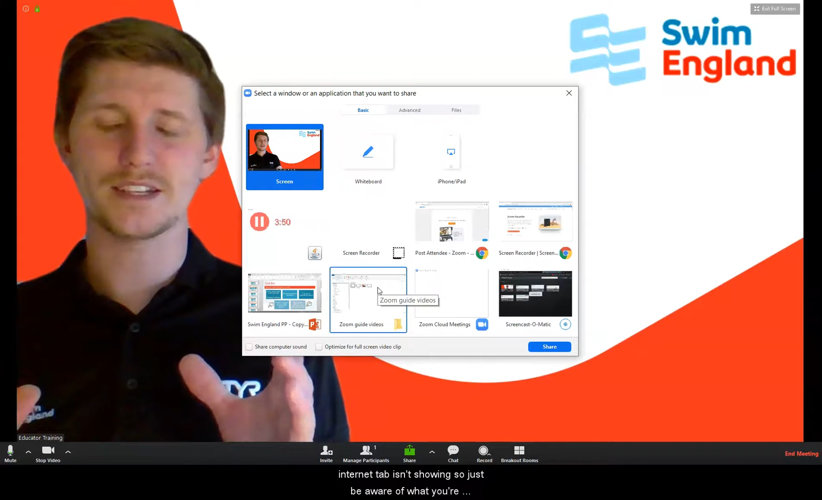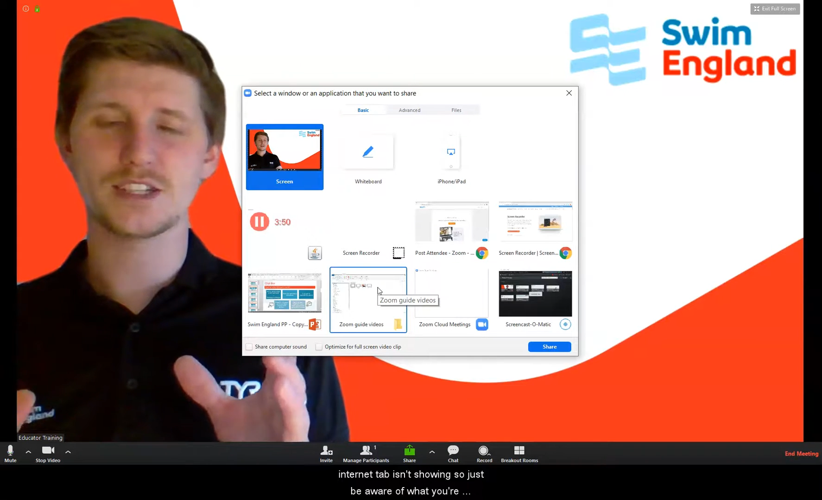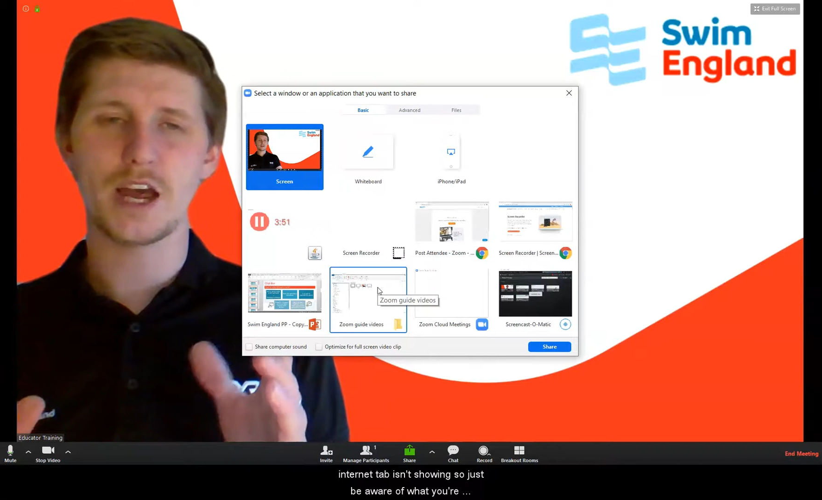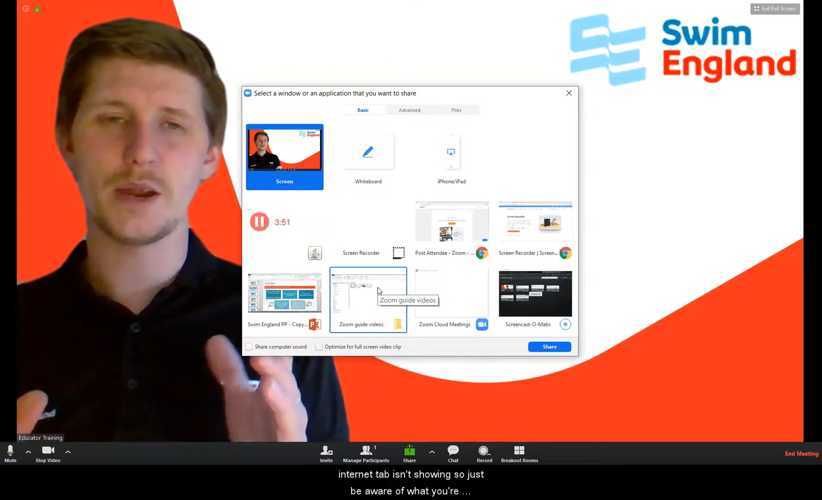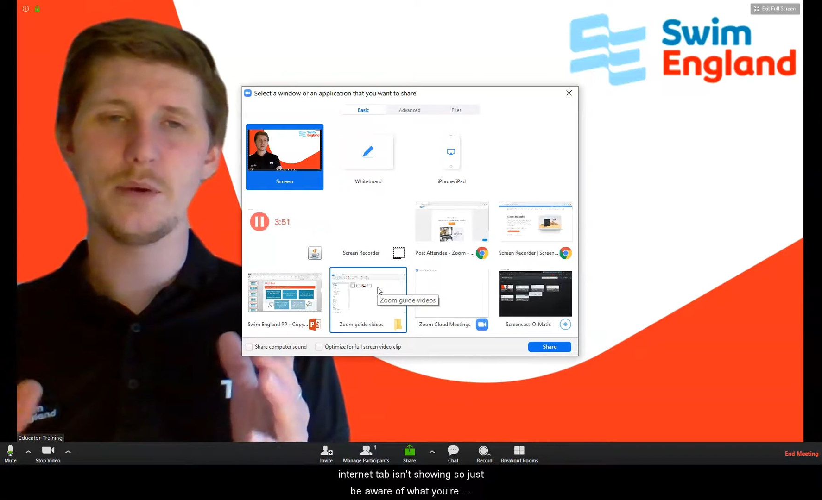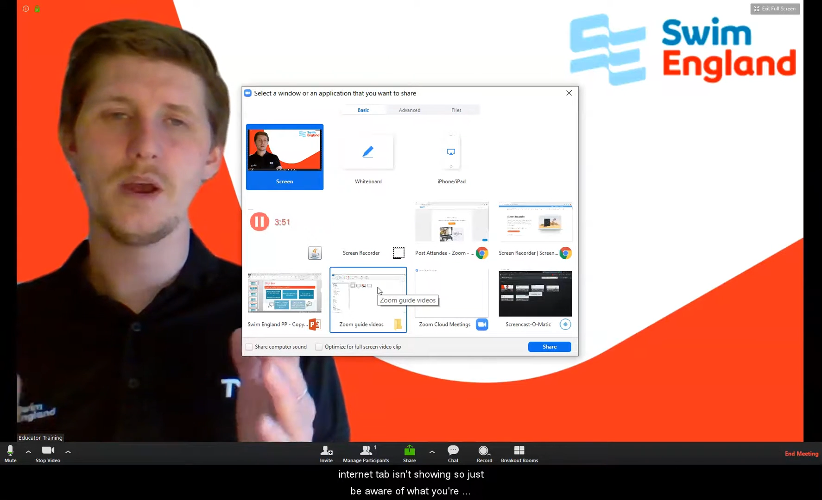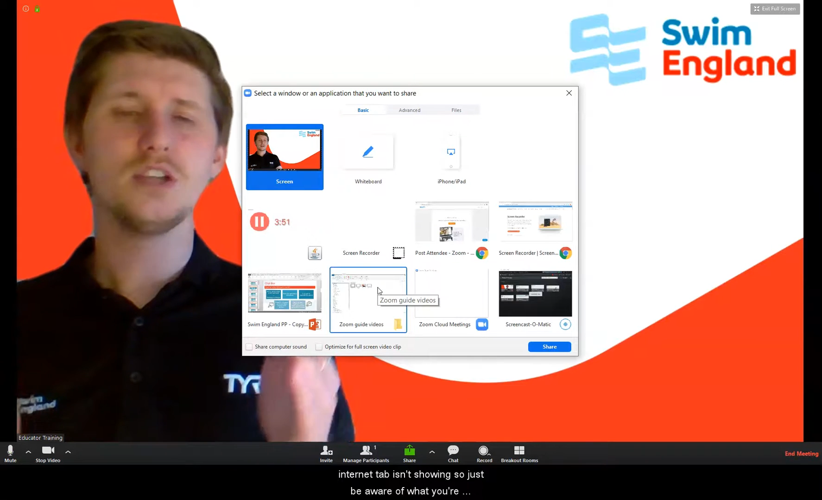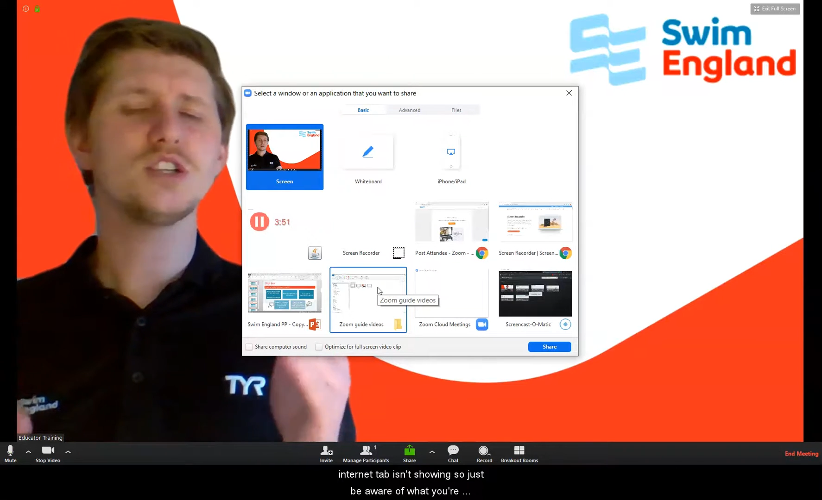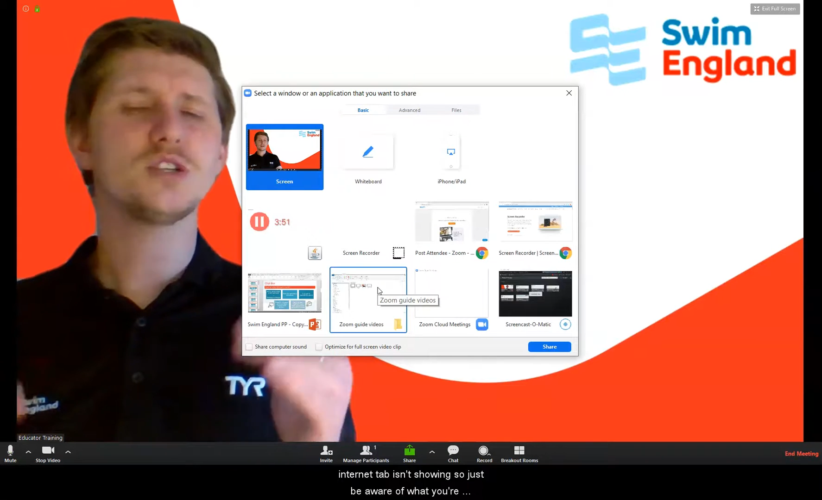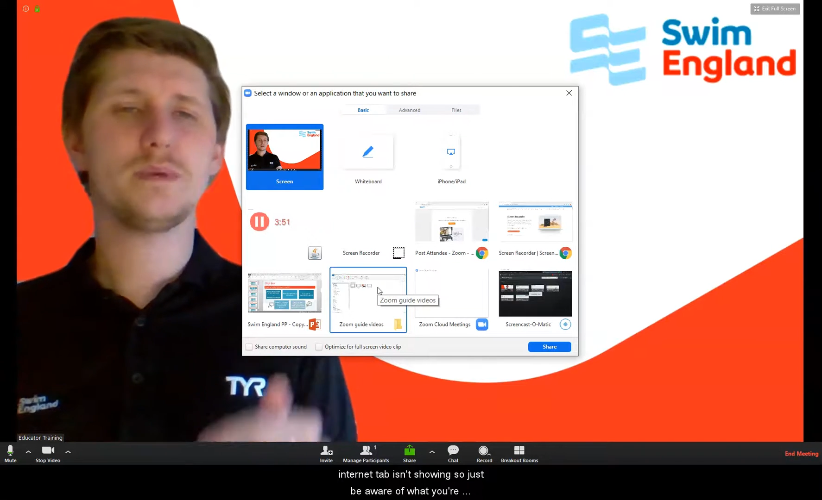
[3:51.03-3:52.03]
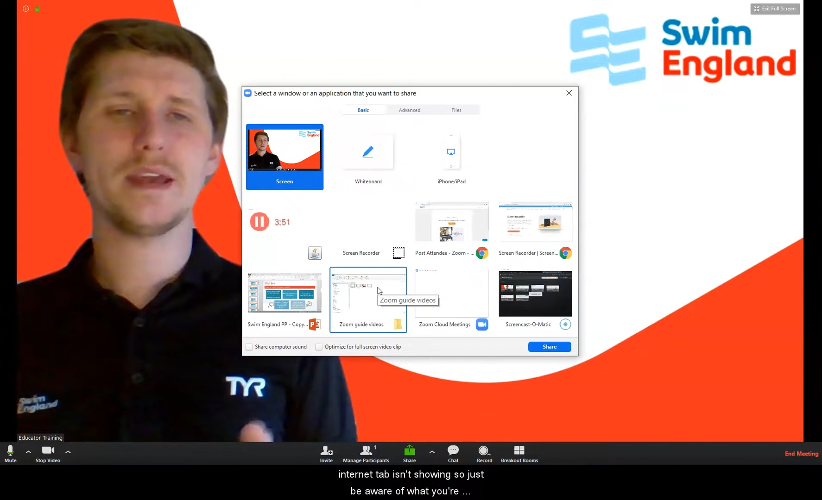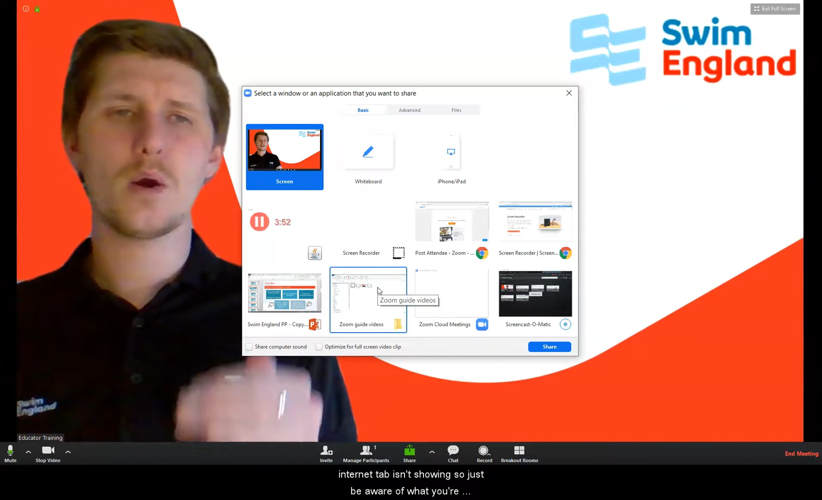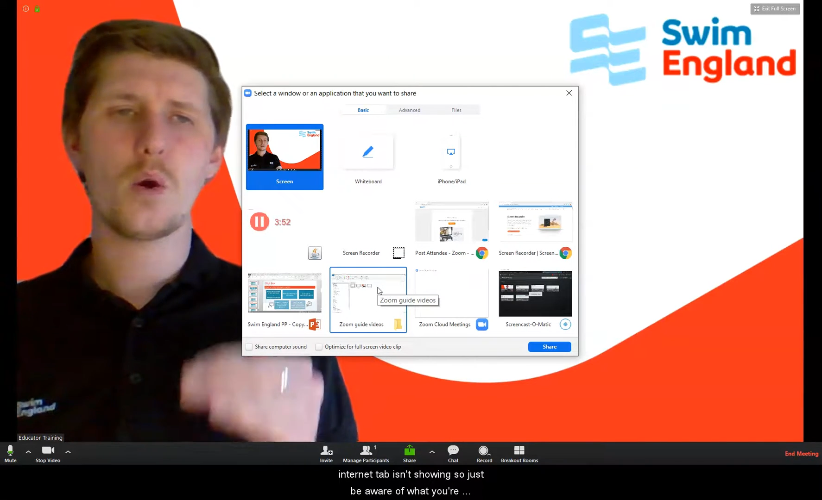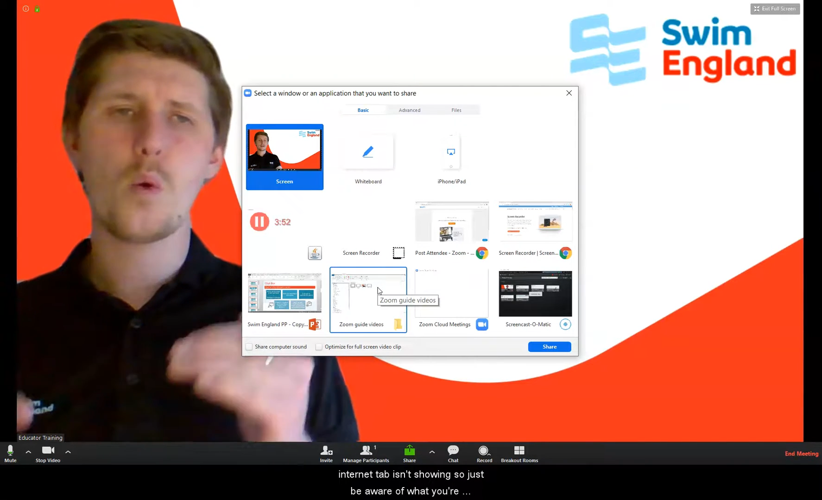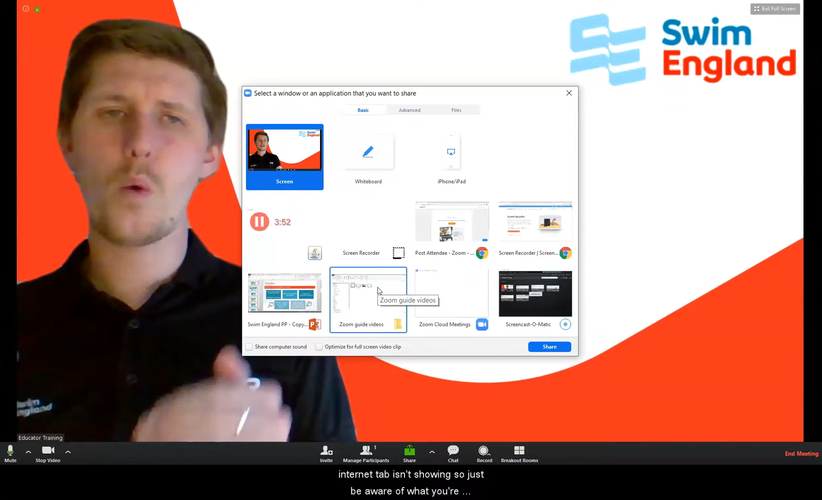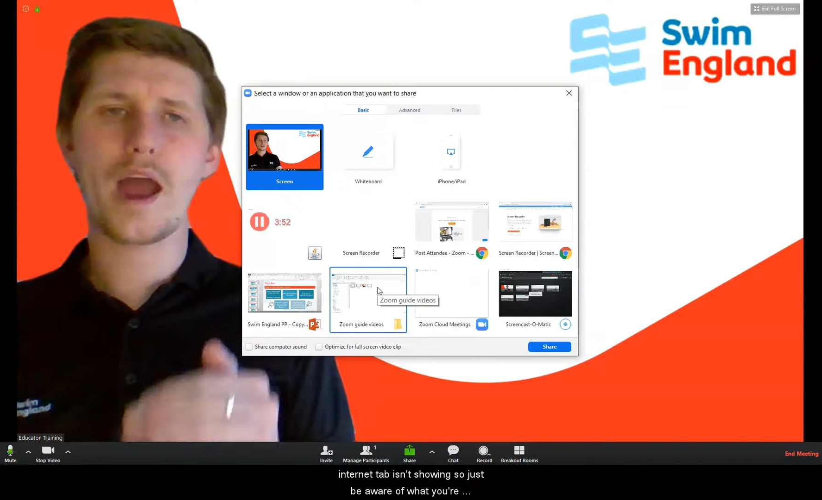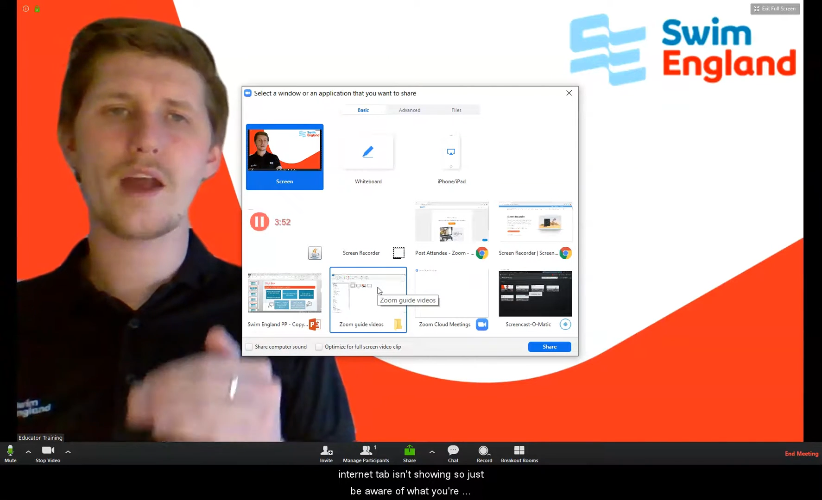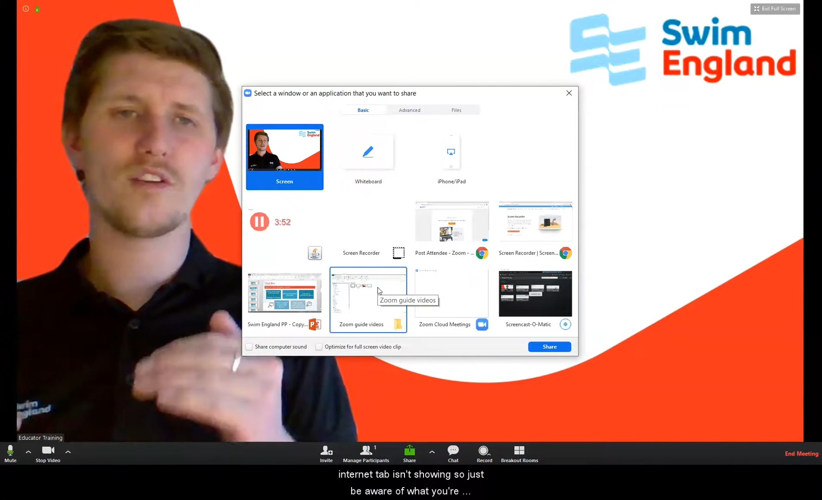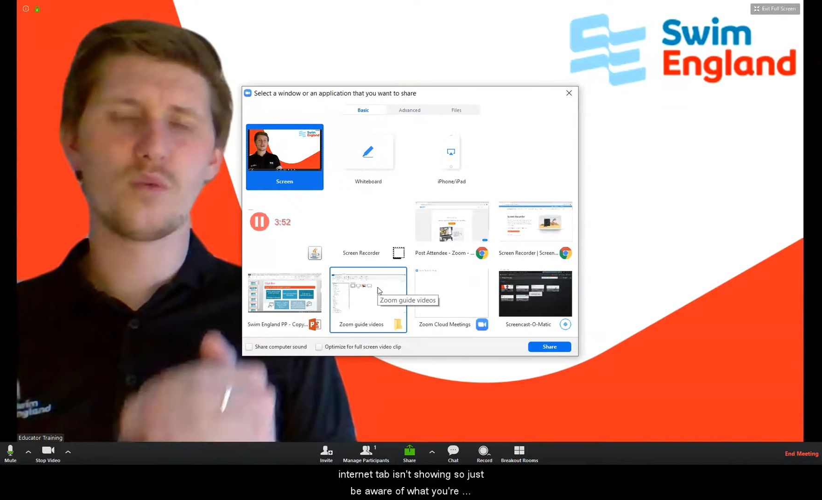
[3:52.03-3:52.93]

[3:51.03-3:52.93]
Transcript: So just be aware